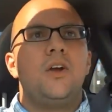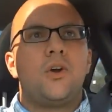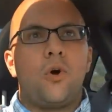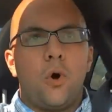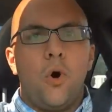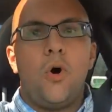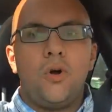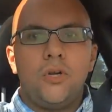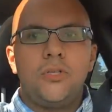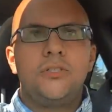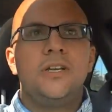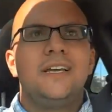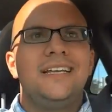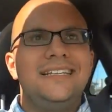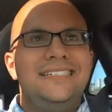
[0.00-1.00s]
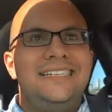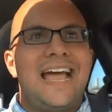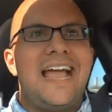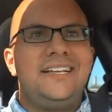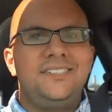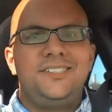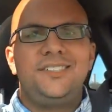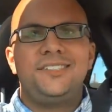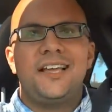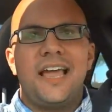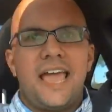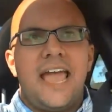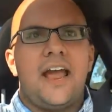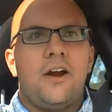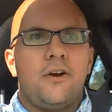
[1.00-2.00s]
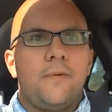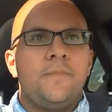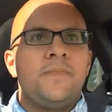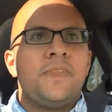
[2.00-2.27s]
cold dense air